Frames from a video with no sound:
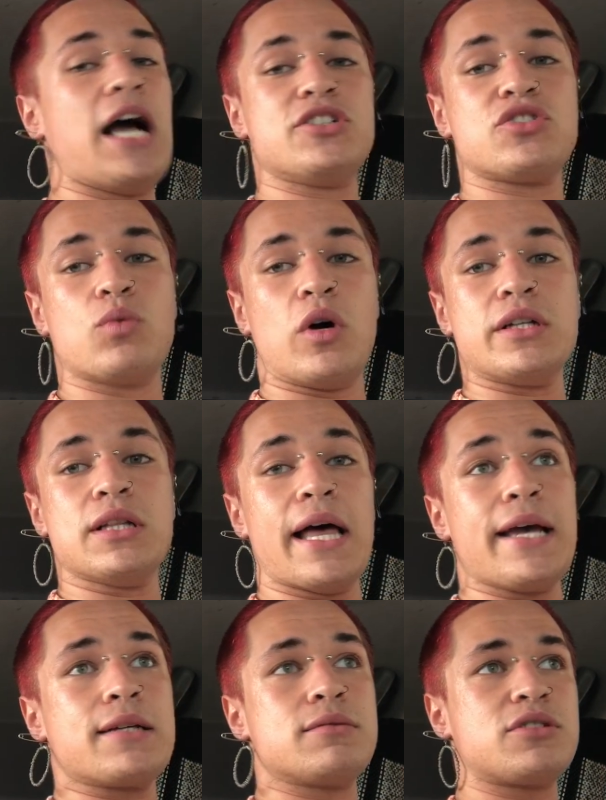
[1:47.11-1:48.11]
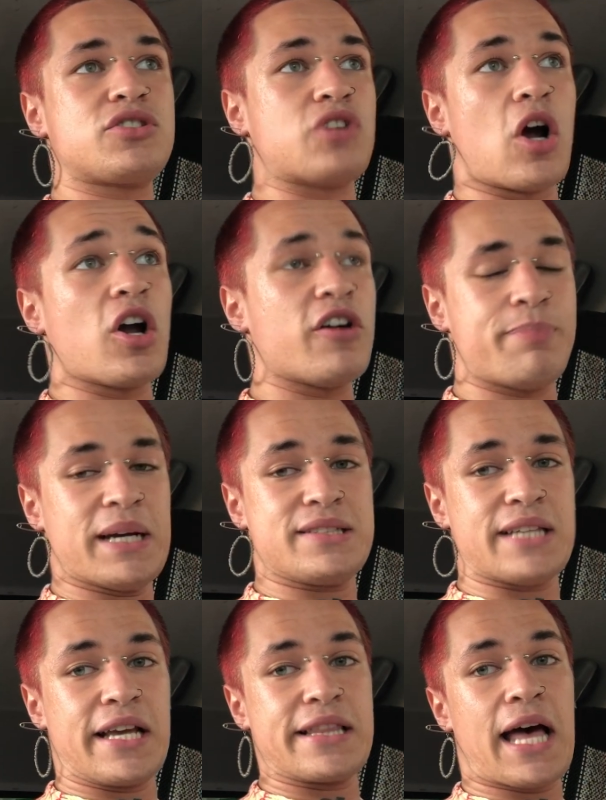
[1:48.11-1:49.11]
I just want to like start off by
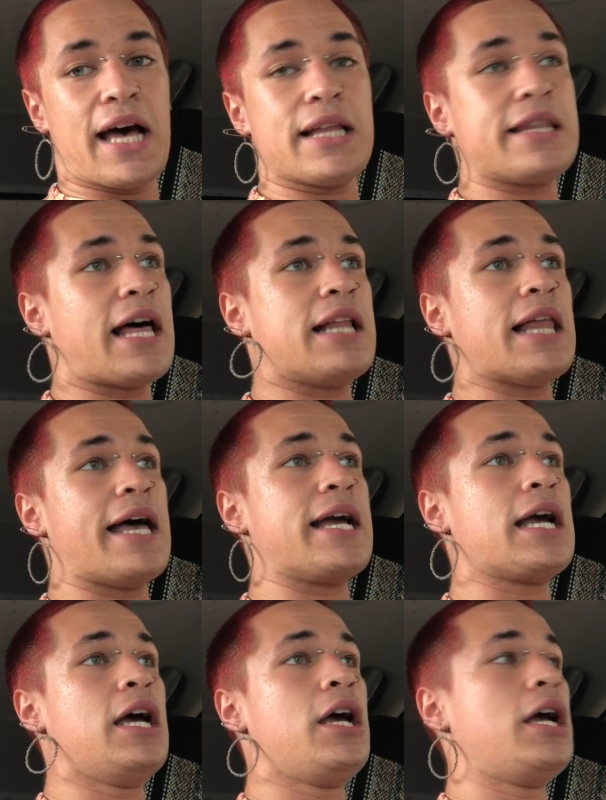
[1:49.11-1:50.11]
saying that like